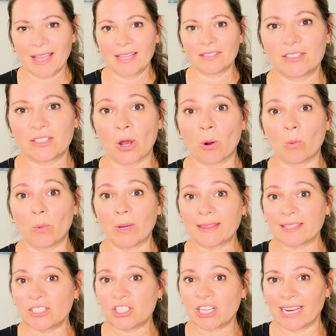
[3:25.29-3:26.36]
So with
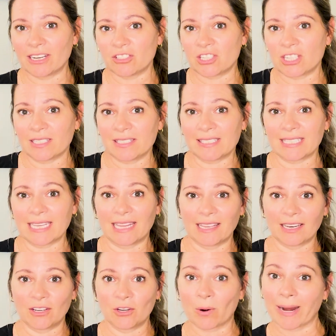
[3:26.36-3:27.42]
the changes
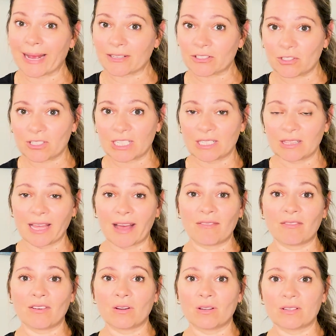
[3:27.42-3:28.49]
in your estrogen
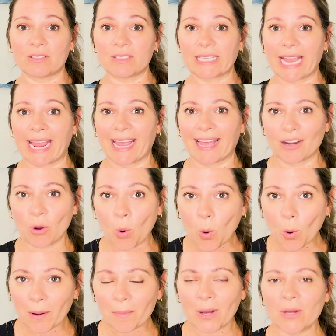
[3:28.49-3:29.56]
levels and
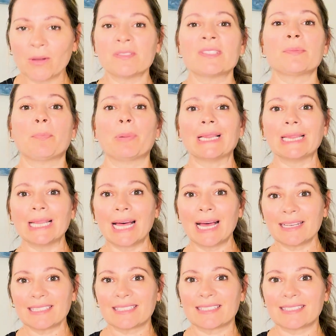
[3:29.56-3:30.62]
hormones,
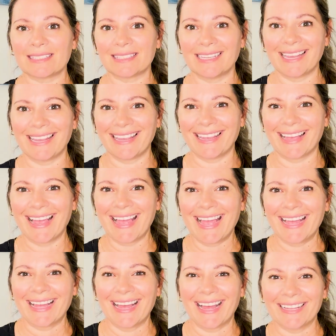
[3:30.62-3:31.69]
plus the
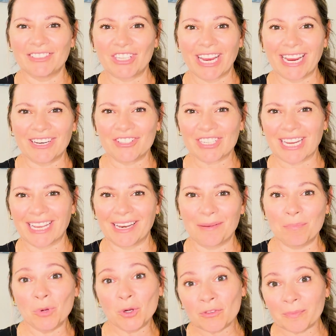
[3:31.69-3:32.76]
change
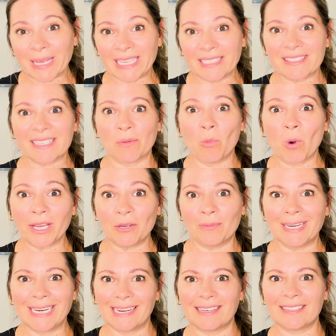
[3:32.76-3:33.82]
in movements and what you
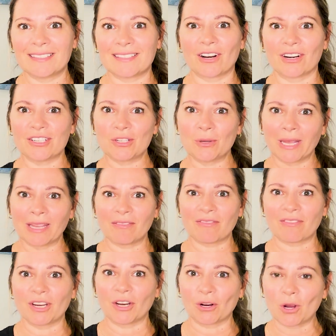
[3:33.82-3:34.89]
need to start doing
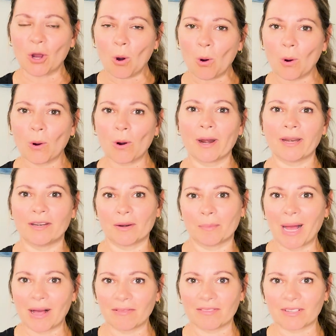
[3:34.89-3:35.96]
for your core and your
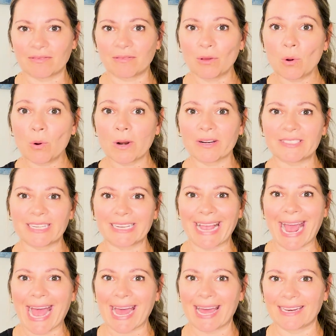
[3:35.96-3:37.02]
pelvic floor to
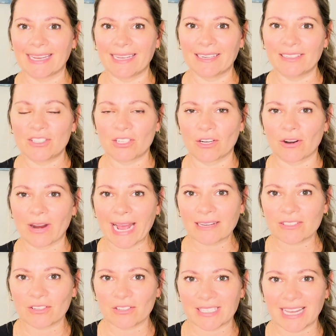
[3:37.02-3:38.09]
add into your
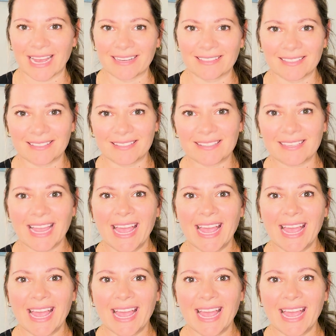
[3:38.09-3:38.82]
exercises,